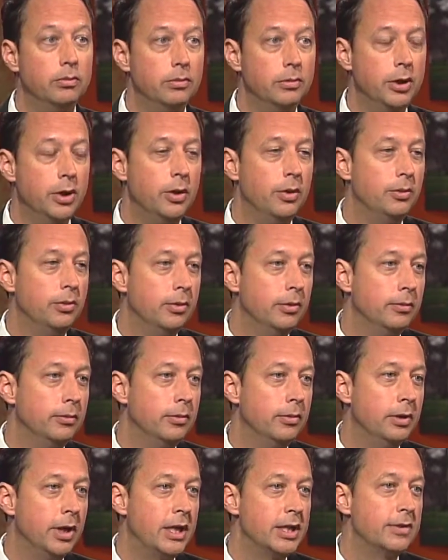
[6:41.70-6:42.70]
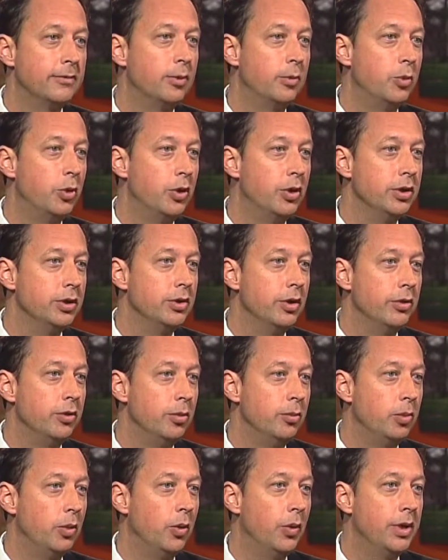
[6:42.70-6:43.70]
you know, less of a burden on their
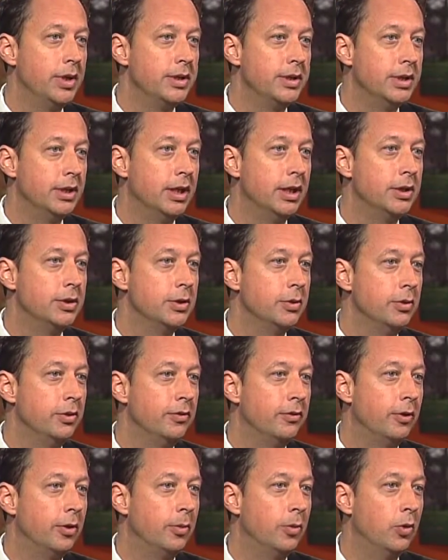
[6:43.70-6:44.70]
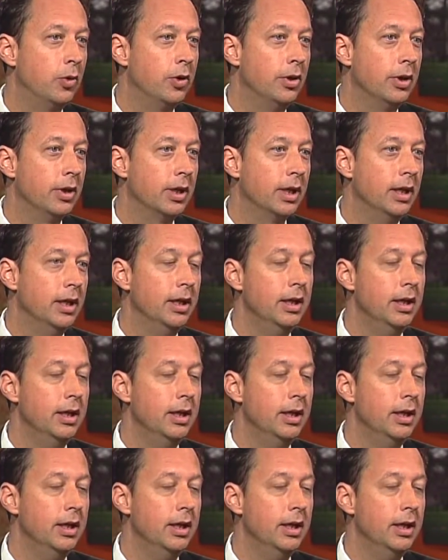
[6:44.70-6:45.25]
employees to get to and from work.